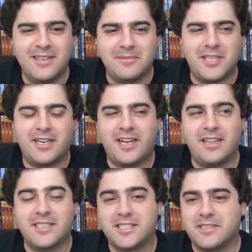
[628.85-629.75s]
But then
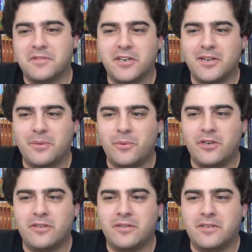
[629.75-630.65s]
again, this is a very
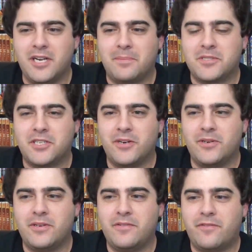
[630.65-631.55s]
weird
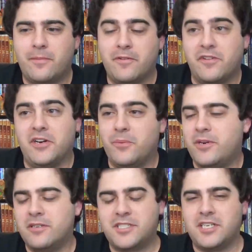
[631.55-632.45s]
episode from a very
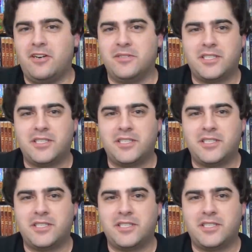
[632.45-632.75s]
weird show,